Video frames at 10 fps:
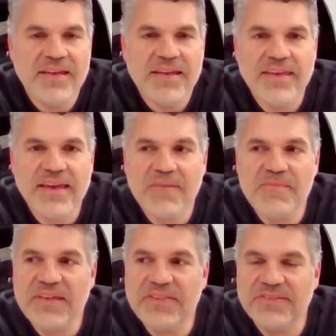yeah, I
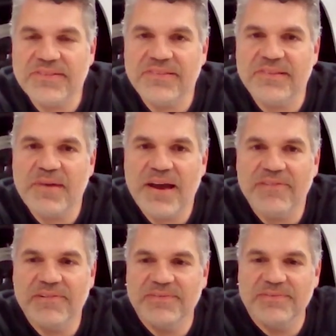mean, it's a
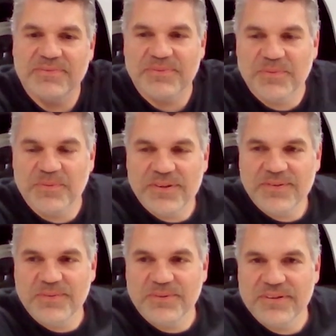matter of
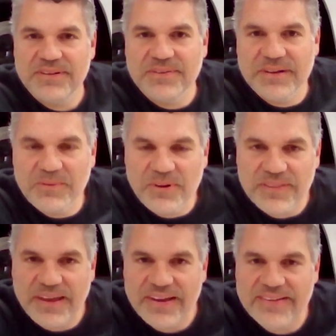which one do I
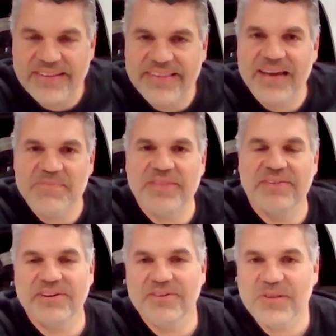want next. And yeah, I
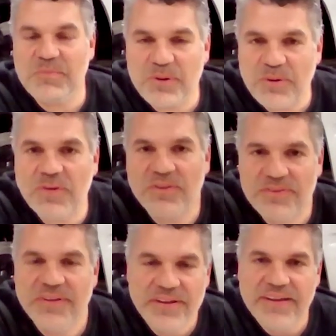mean, there's some
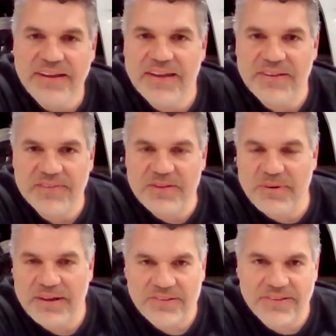cool, new
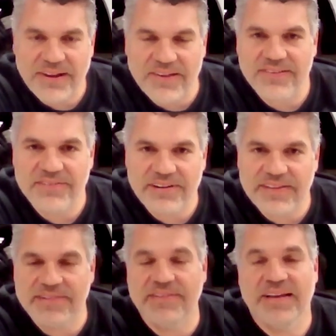body styles that are out
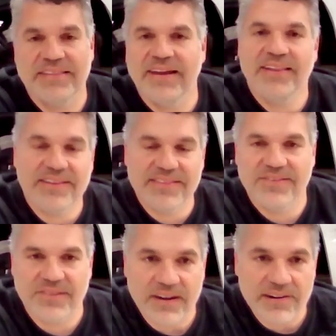there. I like the
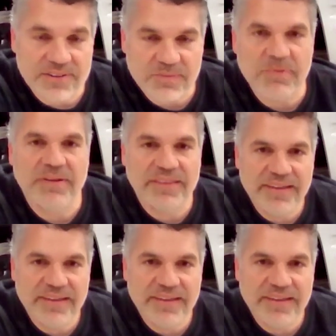Sierras, but